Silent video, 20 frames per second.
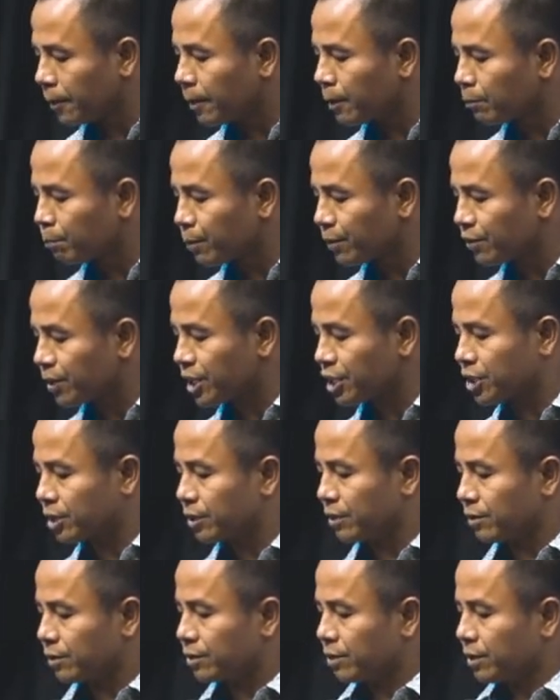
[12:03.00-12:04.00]
and
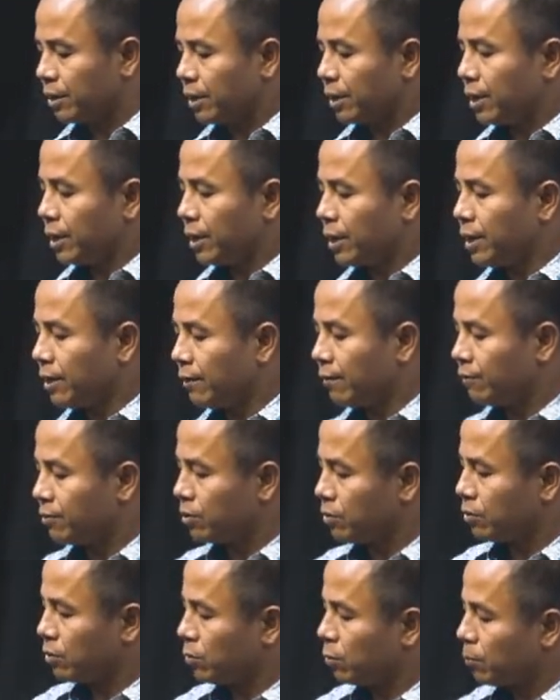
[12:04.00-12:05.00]
possessions, gave
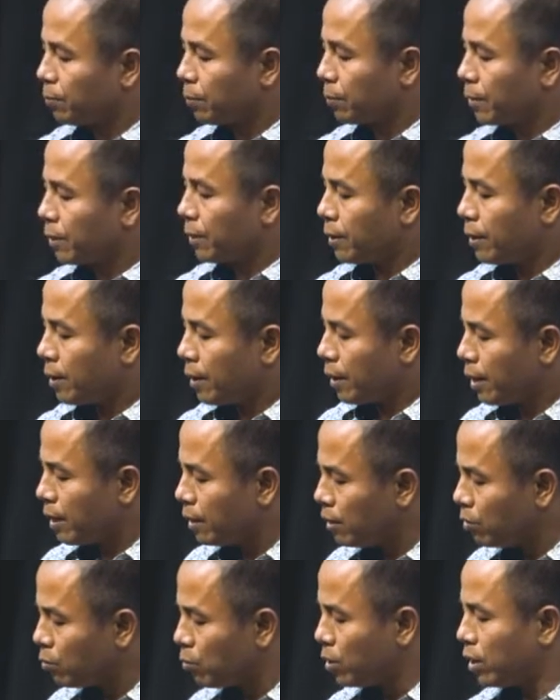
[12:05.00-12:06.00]
to
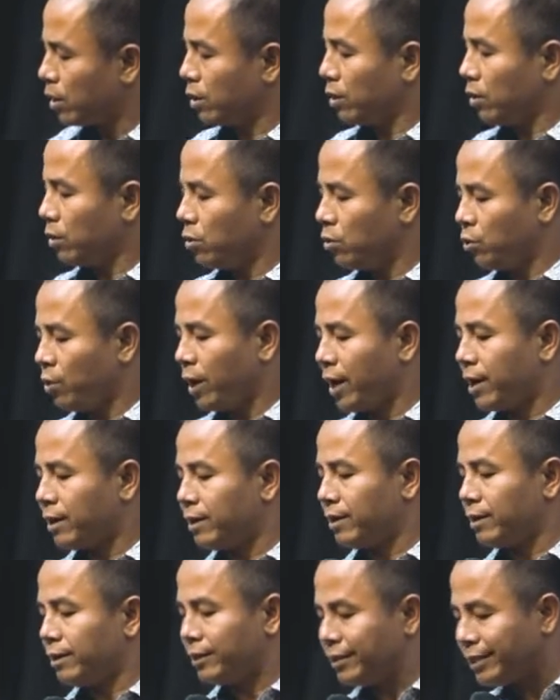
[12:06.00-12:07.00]
anyone who
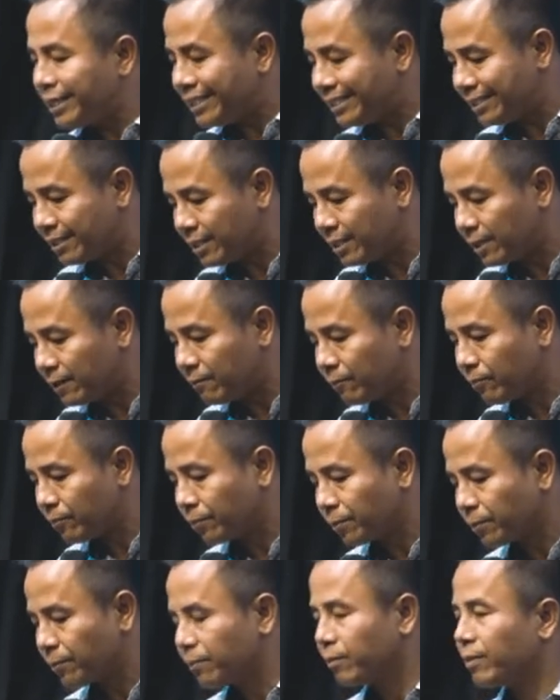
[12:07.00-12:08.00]
had need.
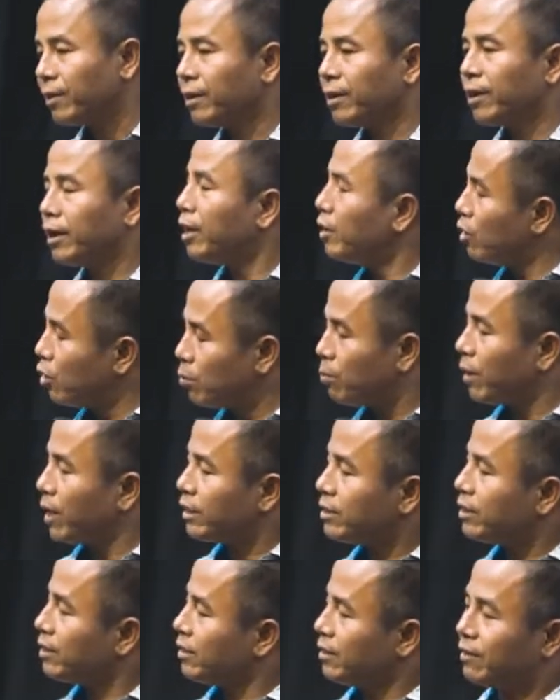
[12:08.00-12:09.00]
Can you
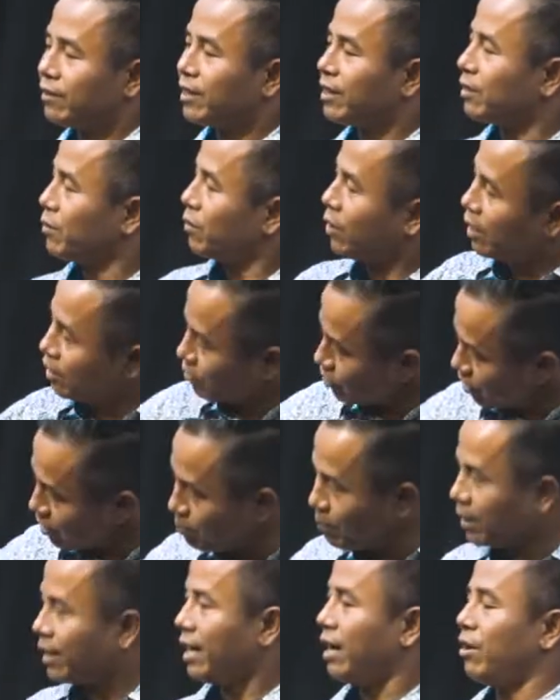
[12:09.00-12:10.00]
imagine? Like, oh, I
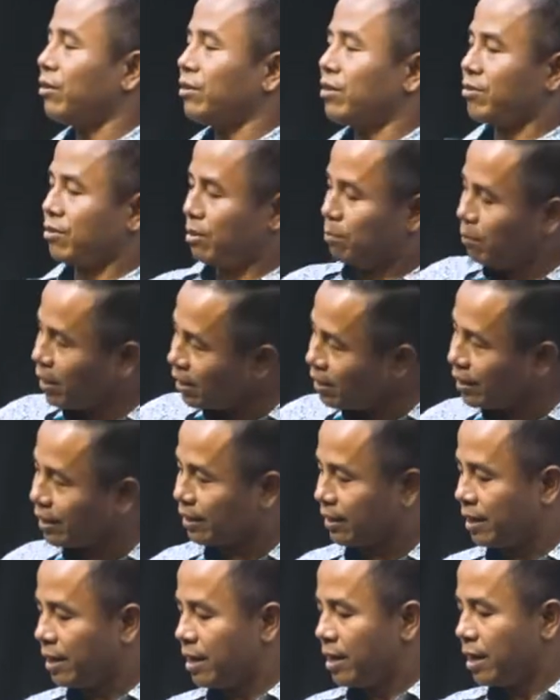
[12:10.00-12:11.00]
sell my house, I sell my
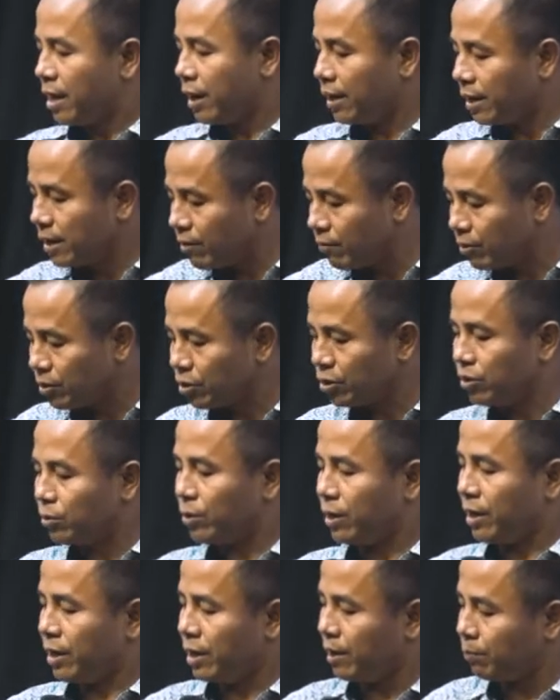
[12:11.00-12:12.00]
land, I give it to
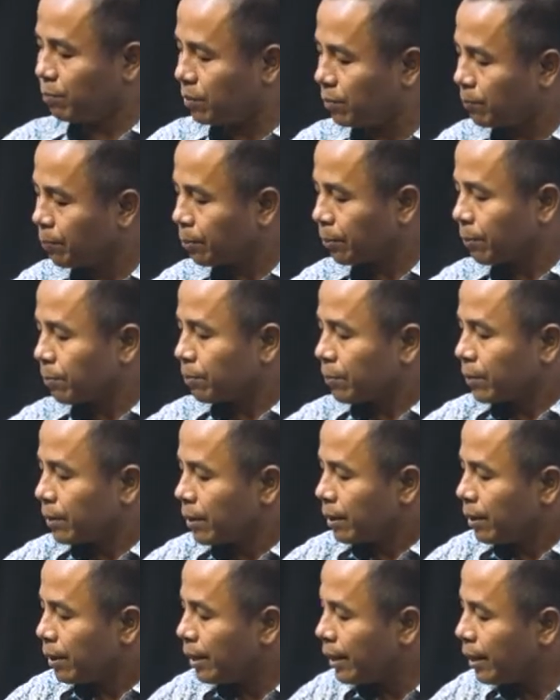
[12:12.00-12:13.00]
you, I help you.
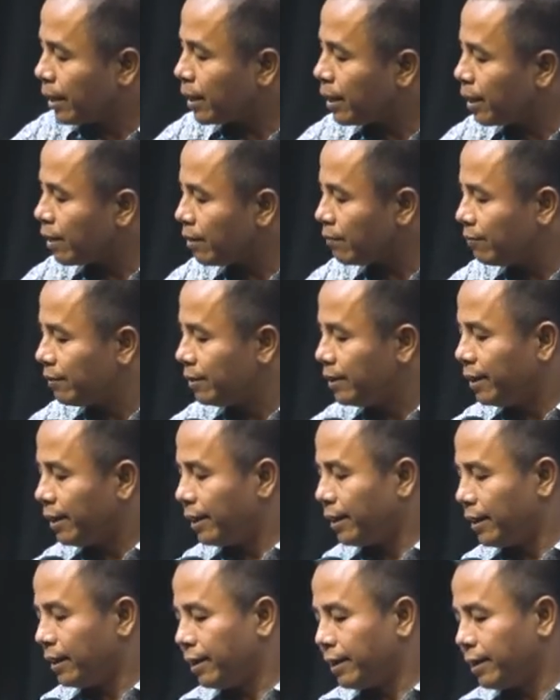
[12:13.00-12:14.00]
Every
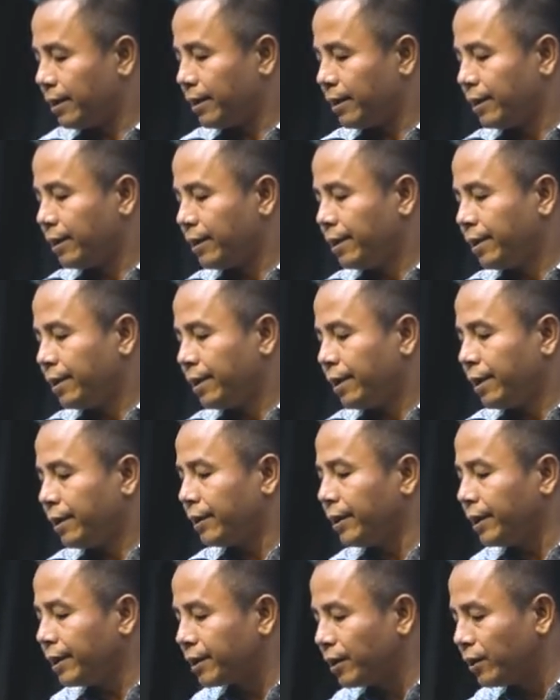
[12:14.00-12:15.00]
day.
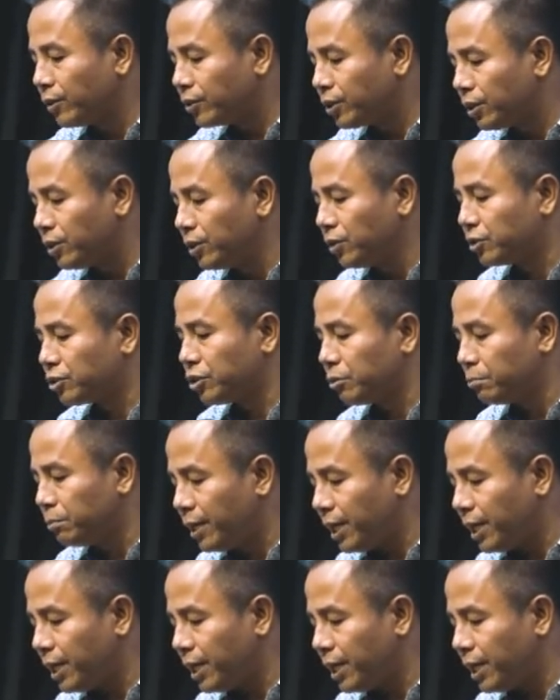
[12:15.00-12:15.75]
They continued to